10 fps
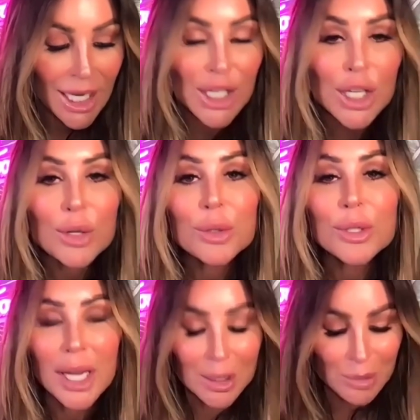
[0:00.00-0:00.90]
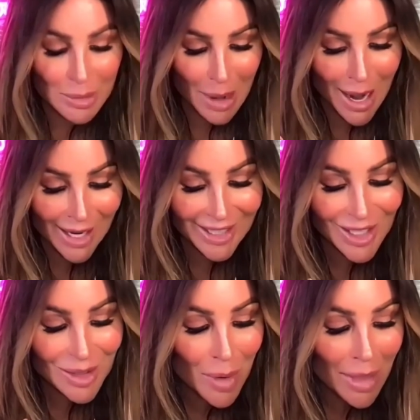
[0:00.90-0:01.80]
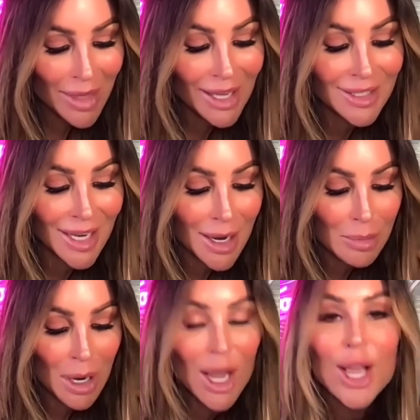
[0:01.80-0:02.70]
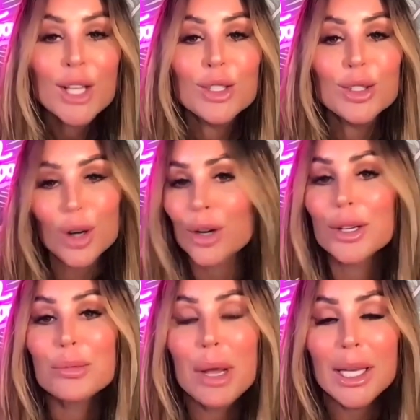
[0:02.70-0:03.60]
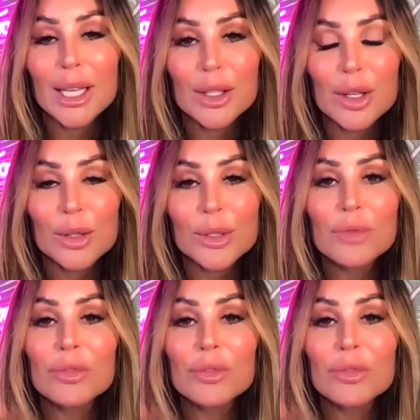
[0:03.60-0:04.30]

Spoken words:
Can you take me back to when that tape started making news?